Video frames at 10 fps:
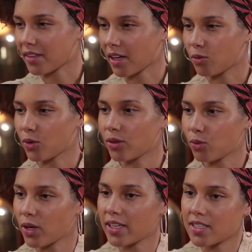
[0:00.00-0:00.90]
Like, what
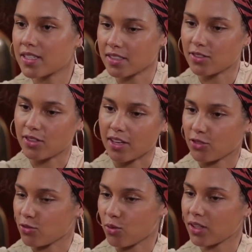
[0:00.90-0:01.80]
what is it
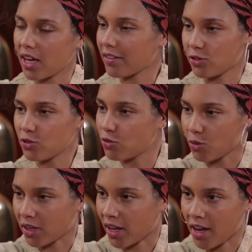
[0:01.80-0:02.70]
that you? What life do you
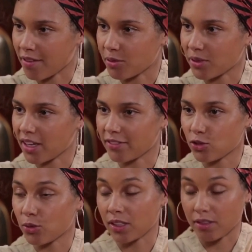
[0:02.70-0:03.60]
want to have, and what life do
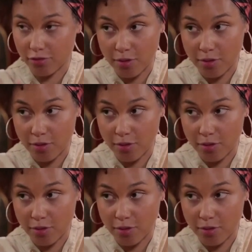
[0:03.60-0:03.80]
you want to live?